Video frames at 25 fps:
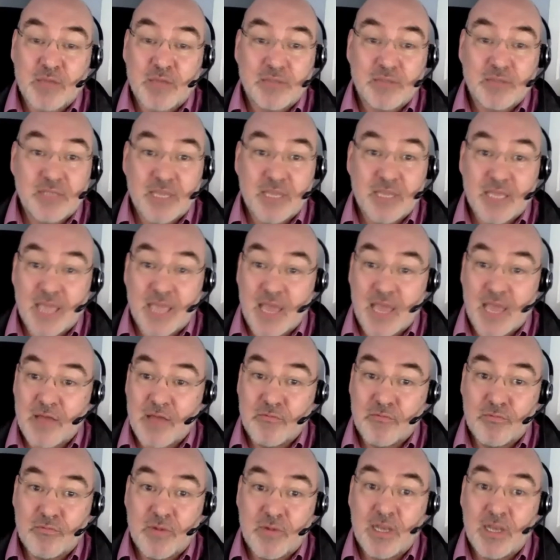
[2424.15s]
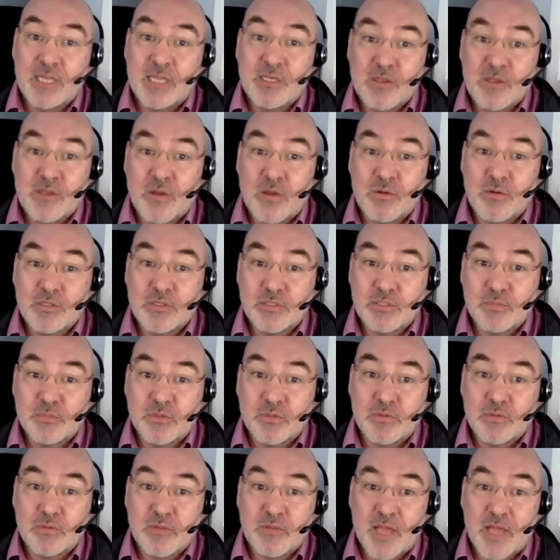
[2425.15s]
so you get a really
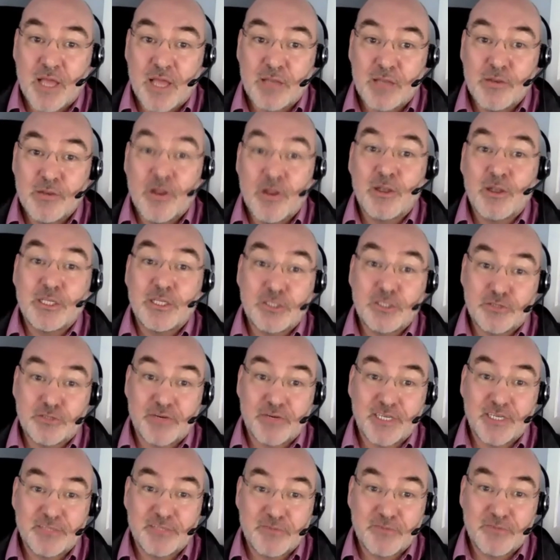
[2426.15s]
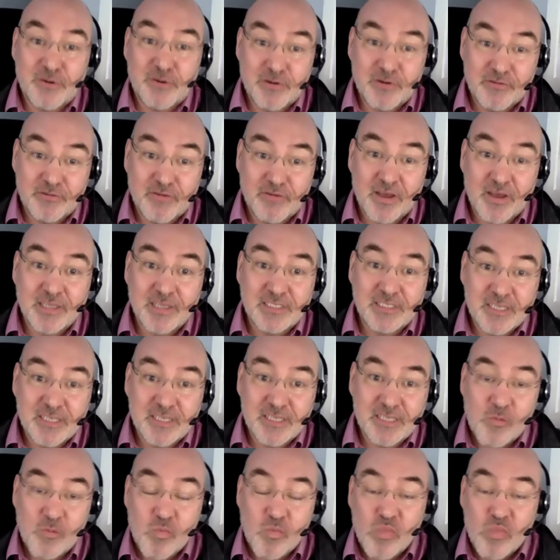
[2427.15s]
knowledgeable knowledge transfer advisor